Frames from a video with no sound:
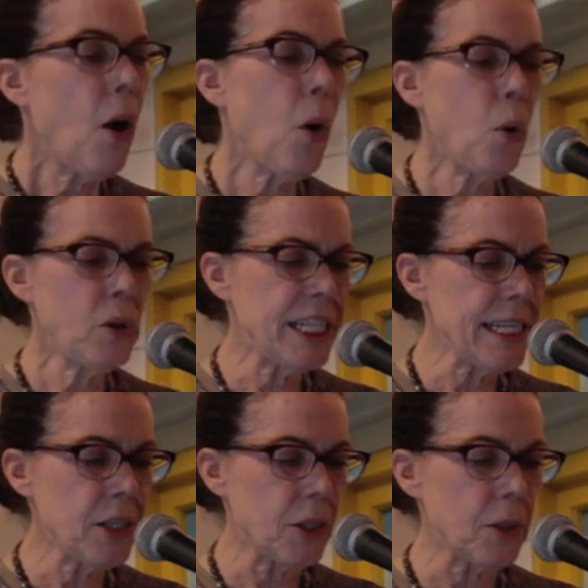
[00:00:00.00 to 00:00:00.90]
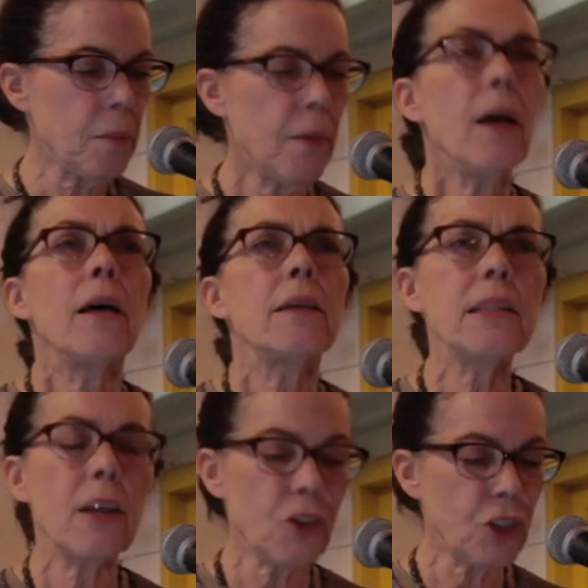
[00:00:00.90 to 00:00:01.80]
Oh dear,
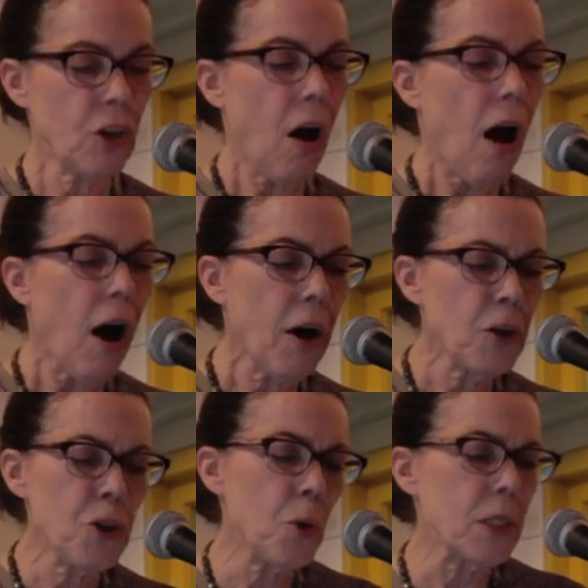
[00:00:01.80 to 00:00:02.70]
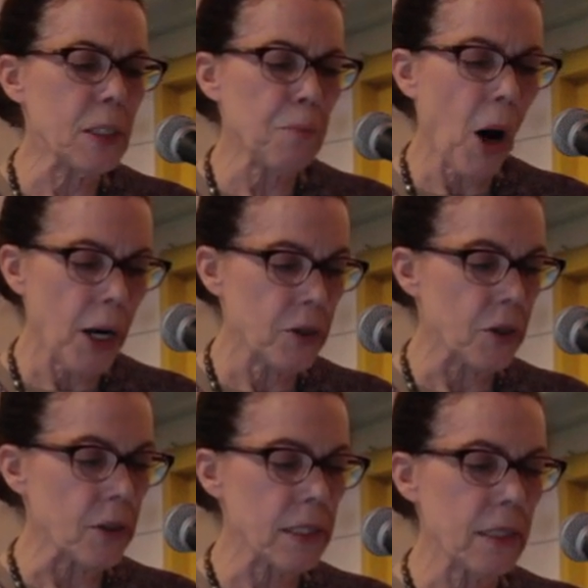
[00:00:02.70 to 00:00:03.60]
such arduous
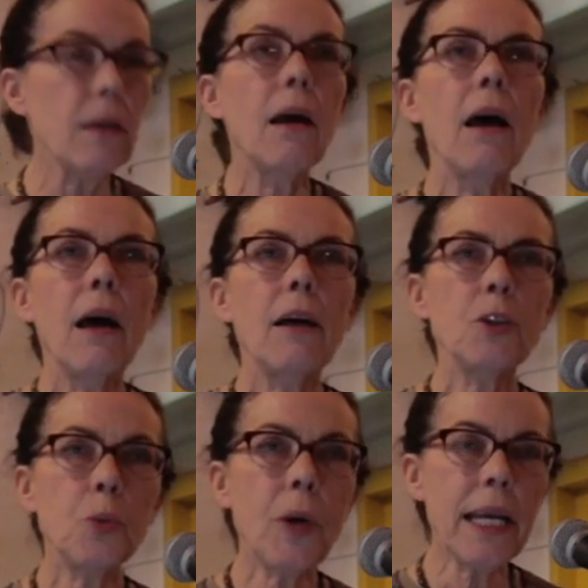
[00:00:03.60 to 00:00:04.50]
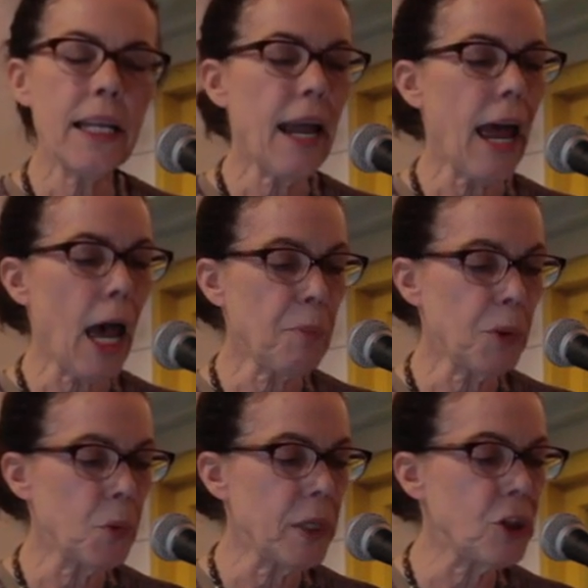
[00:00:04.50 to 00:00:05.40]
partners, twin
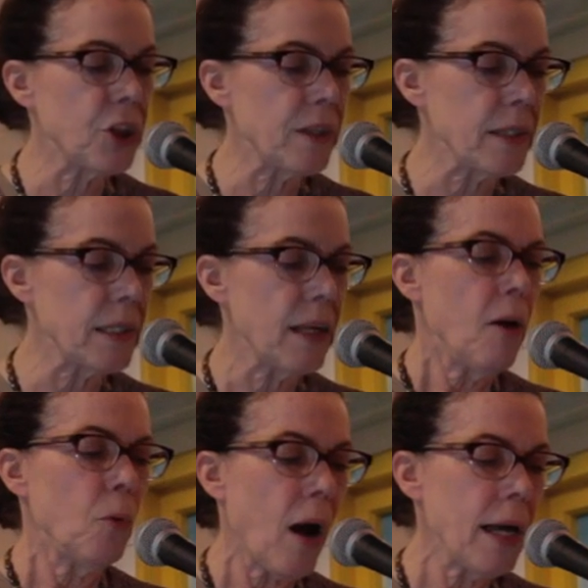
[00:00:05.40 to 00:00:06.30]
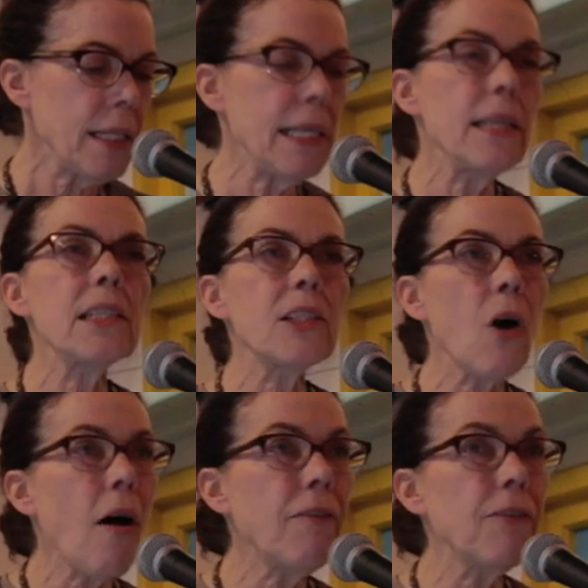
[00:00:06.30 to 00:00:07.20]
apparitions rising
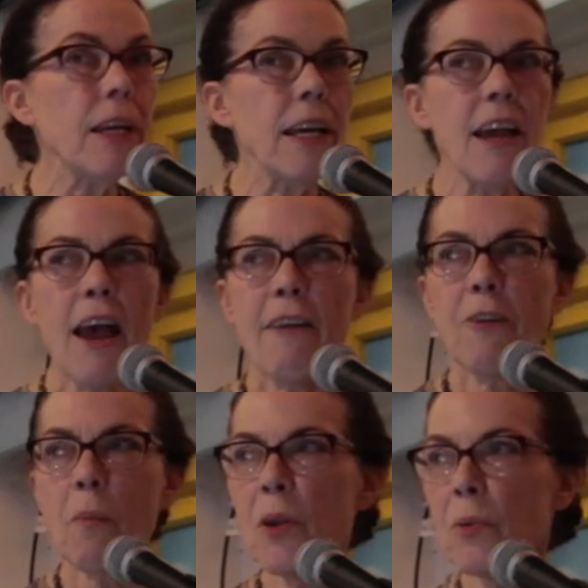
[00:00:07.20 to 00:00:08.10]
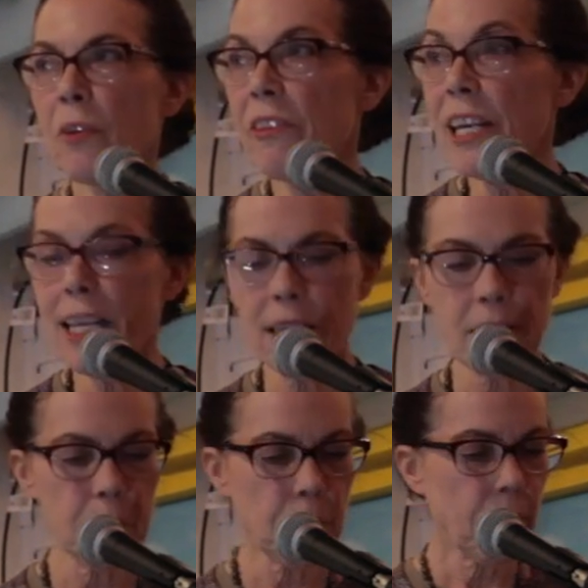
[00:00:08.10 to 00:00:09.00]
softly from the ravine.